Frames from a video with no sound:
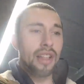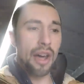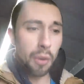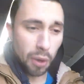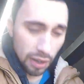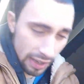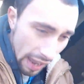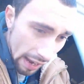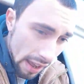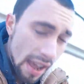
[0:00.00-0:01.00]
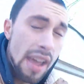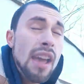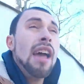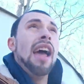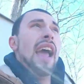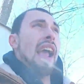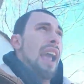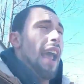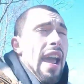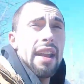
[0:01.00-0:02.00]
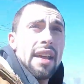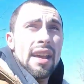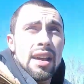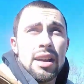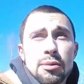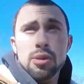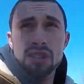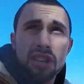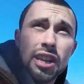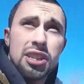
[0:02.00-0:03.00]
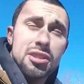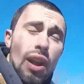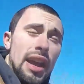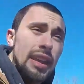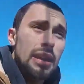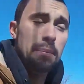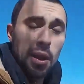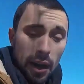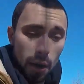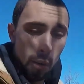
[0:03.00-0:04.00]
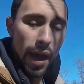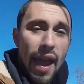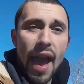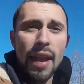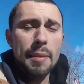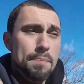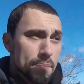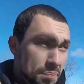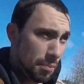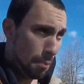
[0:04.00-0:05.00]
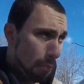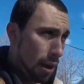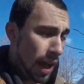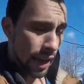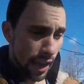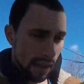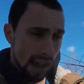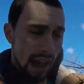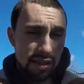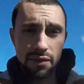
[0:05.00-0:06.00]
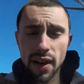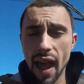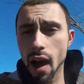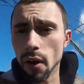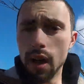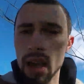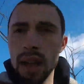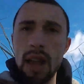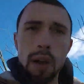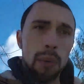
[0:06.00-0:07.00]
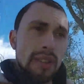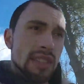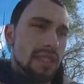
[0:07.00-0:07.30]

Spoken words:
a lot of work yet. And we're just gonna try and keep plugging away at it. But as of now, we